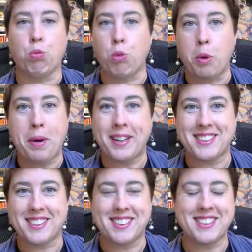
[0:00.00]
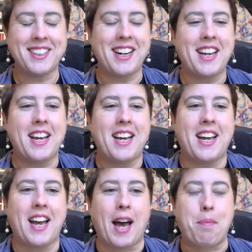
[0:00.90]
robot assistant,
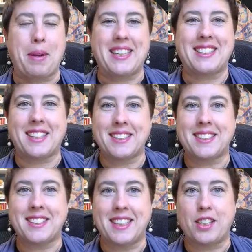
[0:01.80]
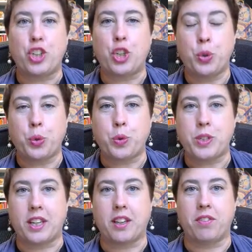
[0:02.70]
but it does need you
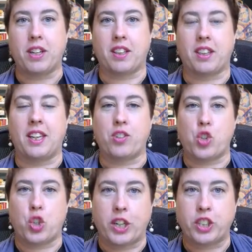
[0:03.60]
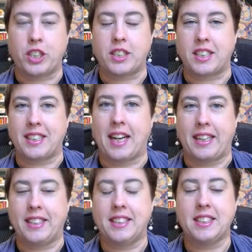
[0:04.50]
to give it the instructions and
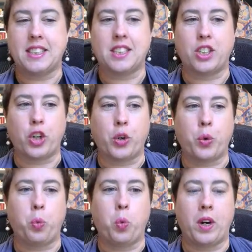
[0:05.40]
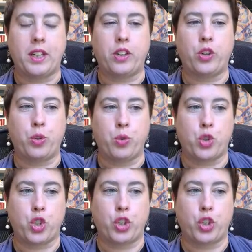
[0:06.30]
guidance to know what it